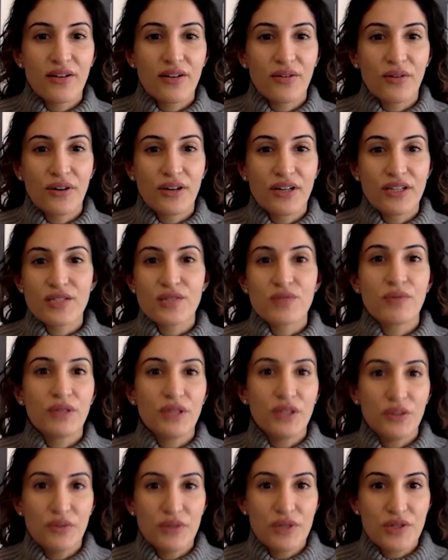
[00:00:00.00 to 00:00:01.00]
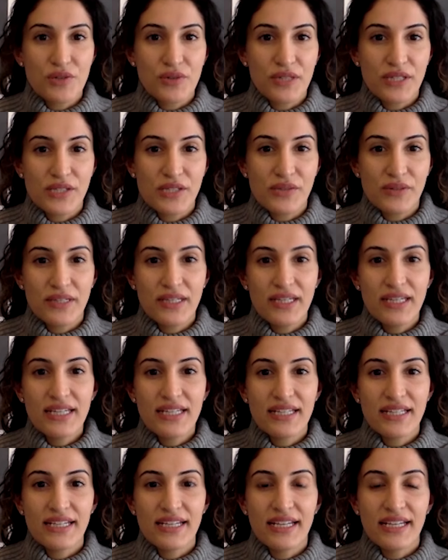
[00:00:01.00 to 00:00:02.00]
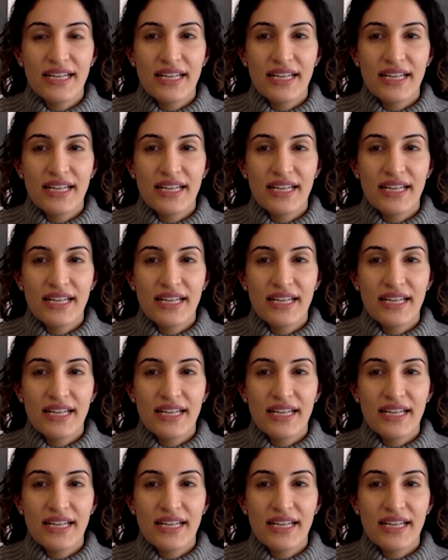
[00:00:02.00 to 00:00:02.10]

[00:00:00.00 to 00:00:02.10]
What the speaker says: or just what you enjoy doing. And,